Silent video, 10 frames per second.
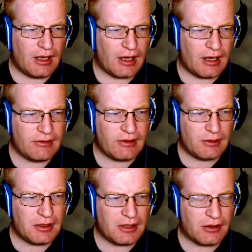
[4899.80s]
I say
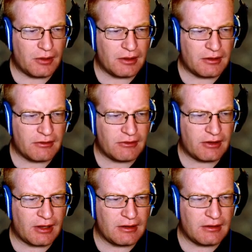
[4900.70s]
we can go ahead and
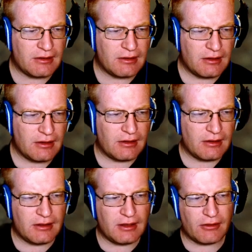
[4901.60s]
send
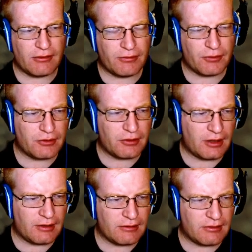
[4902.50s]
the fur to
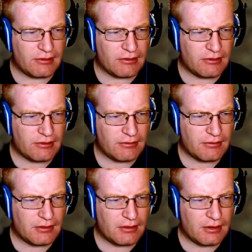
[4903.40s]
the Isons.
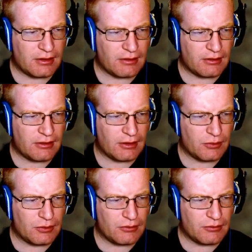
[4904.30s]
I think
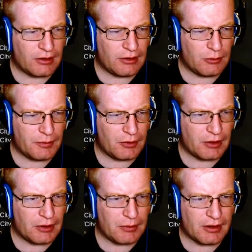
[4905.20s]
we'll be
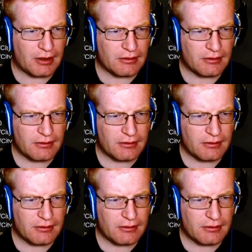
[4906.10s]
okay with that.